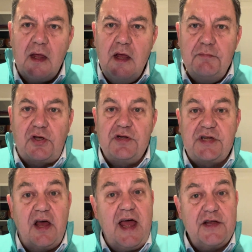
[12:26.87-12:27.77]
because
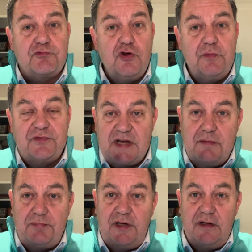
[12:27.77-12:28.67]
her headroom of
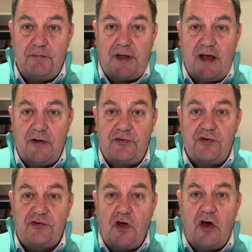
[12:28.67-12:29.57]
£10 billion
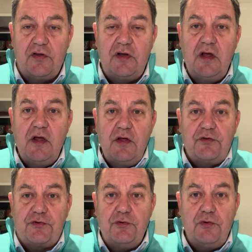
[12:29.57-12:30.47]
has gone
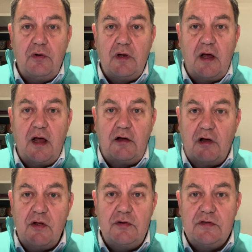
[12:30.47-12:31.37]
through her
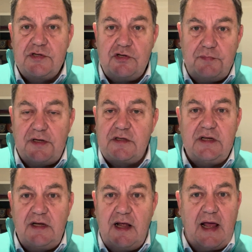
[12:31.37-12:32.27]
own
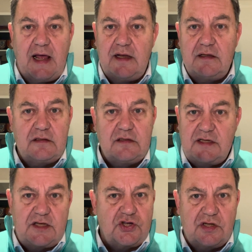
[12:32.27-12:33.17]
stupidity and
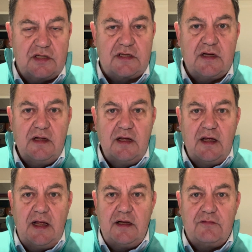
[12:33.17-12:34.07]
decisions.
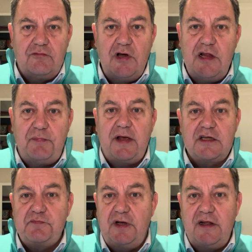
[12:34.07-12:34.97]
It really beggars
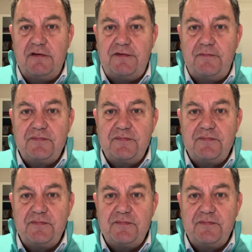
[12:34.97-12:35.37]
belief.